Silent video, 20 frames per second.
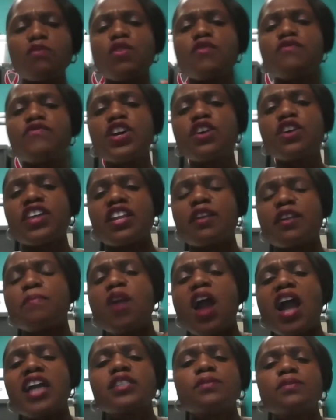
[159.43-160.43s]
revealed that
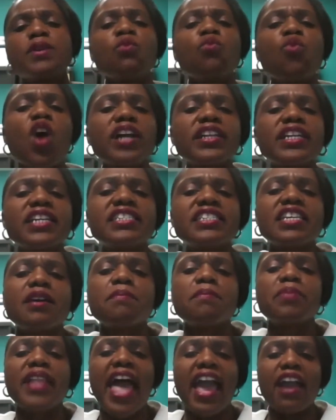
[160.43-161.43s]
approximately 1 in
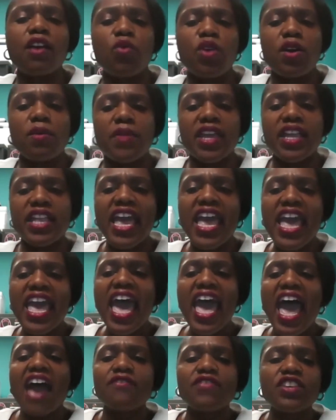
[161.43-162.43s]
10 Black women
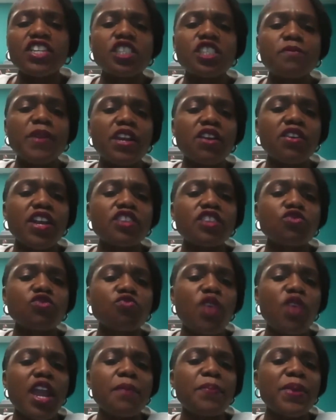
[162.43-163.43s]
have experienced
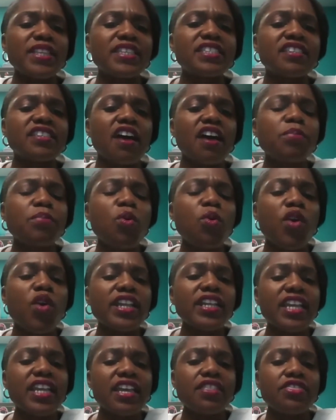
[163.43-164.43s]
rape at some
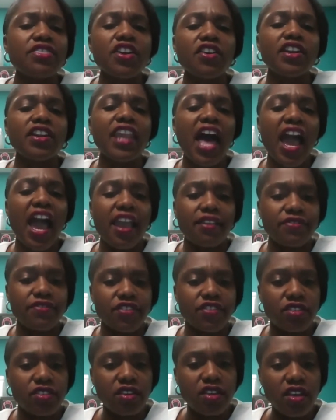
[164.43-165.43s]
point in their
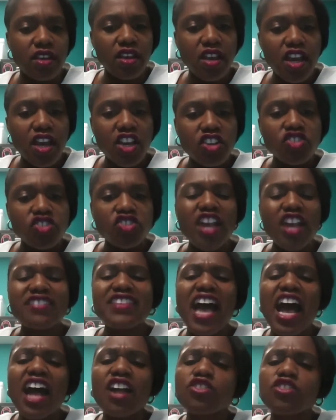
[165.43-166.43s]
lives.
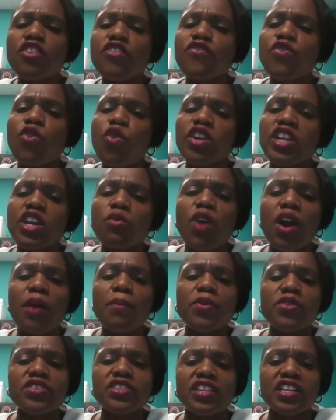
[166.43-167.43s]
Just under
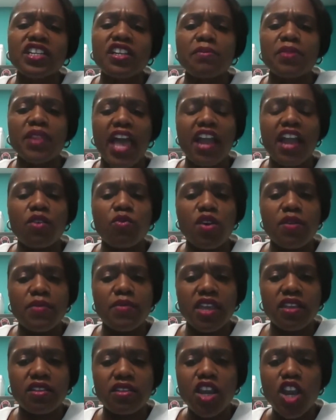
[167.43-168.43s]
41% of Black
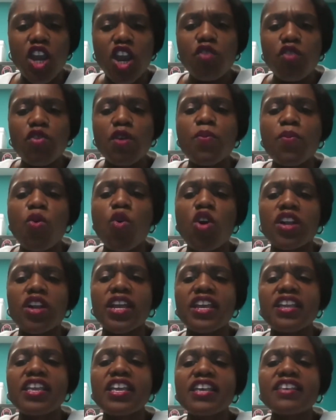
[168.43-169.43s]
women
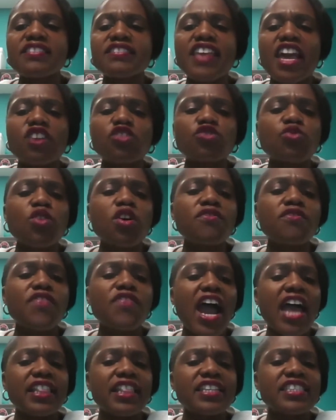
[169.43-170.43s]
reported sexual
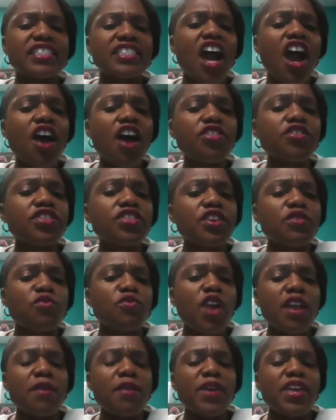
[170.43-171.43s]
violence other than
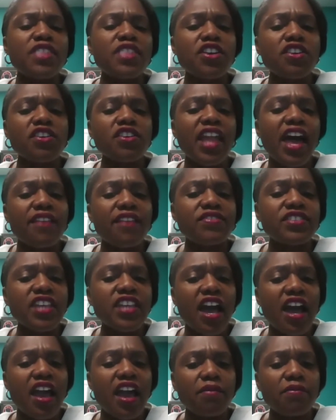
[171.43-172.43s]
rape in their
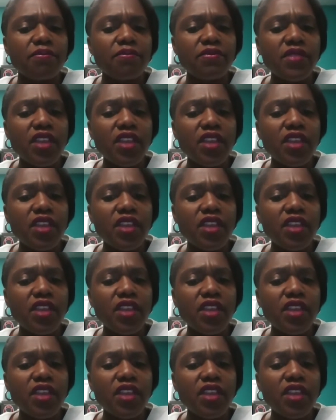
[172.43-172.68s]
lifetime.